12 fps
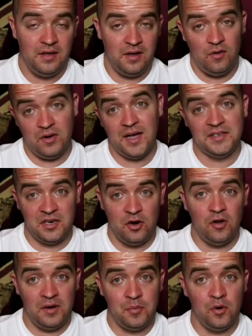or as an
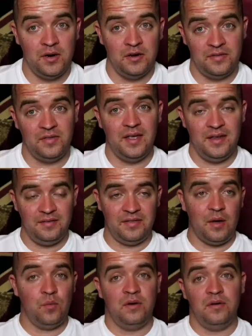early point of
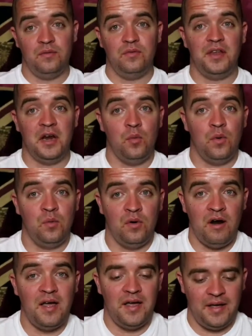that, where, you know, where
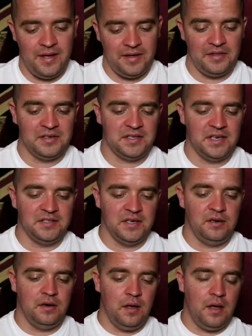we're at this
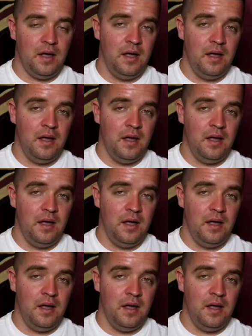season.